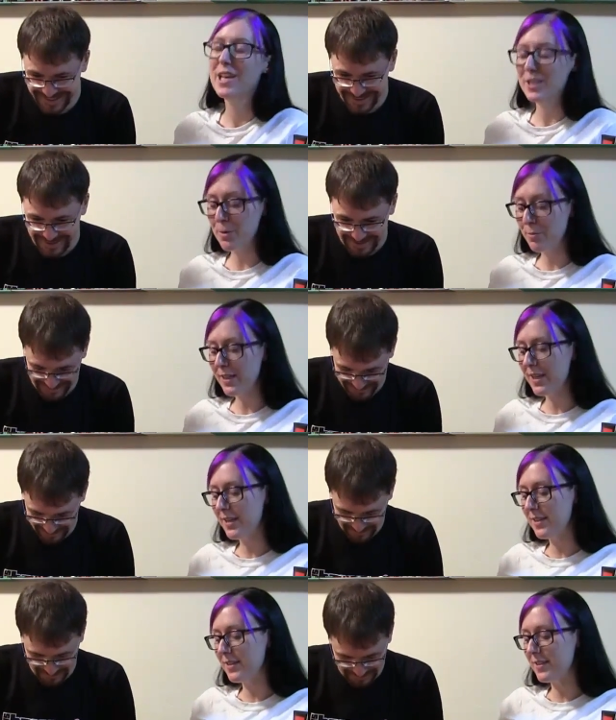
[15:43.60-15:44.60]
Speaker 1: So BrickCan
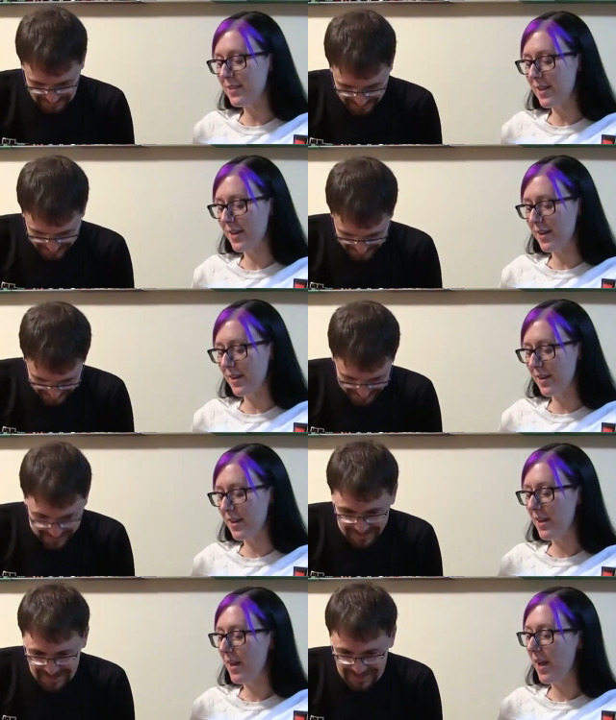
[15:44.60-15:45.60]
is uh,
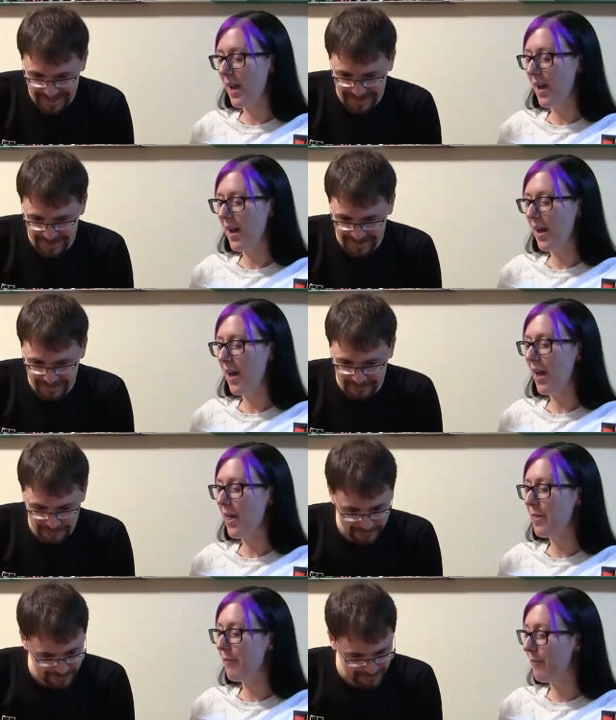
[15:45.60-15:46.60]

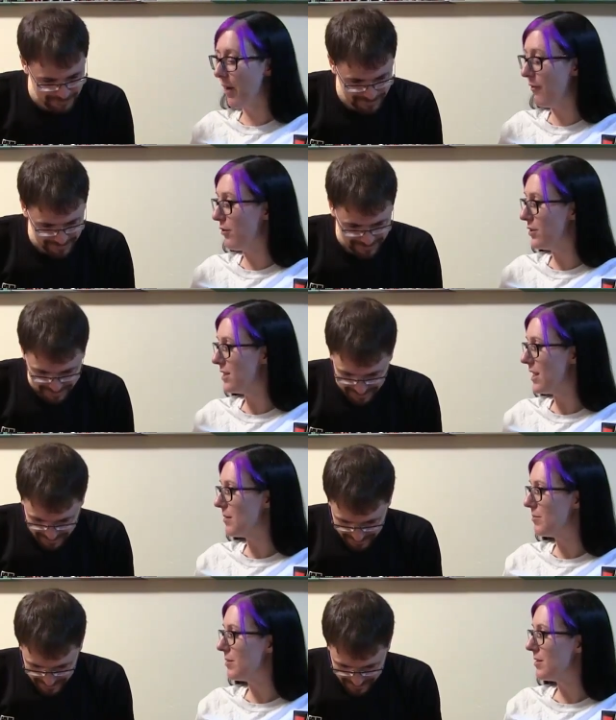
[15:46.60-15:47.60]
the a first
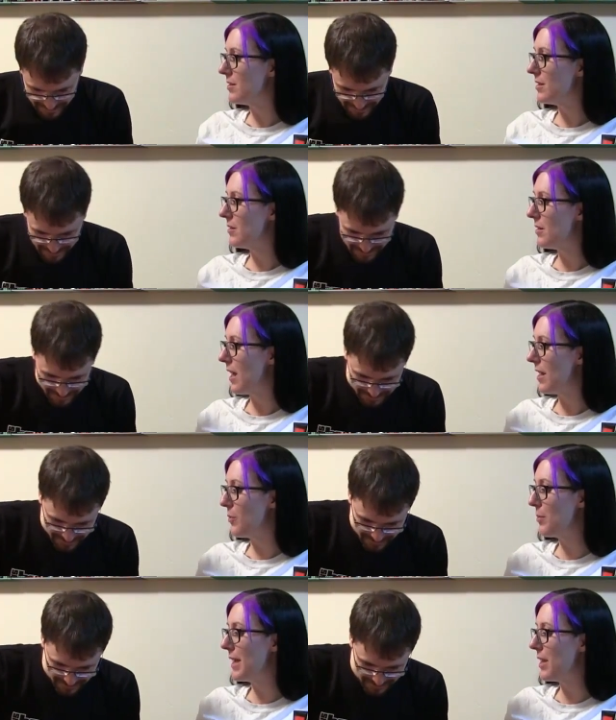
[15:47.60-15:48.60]
time, and it
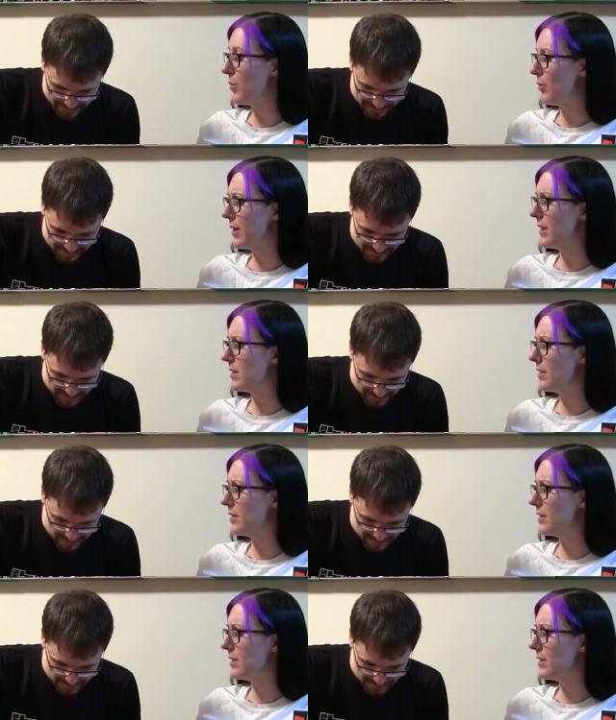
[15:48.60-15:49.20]
will be annual, right?